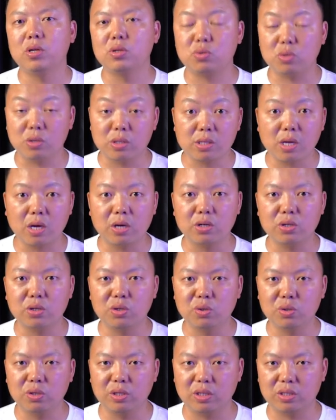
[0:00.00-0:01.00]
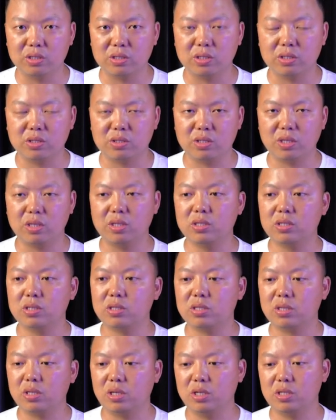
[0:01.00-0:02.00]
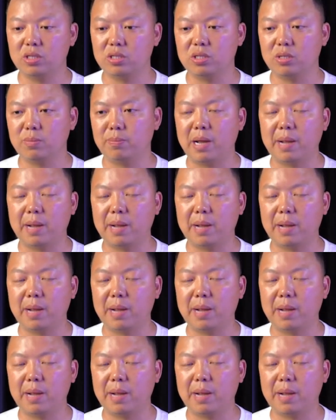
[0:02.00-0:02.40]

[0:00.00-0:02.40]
3,000 units since it's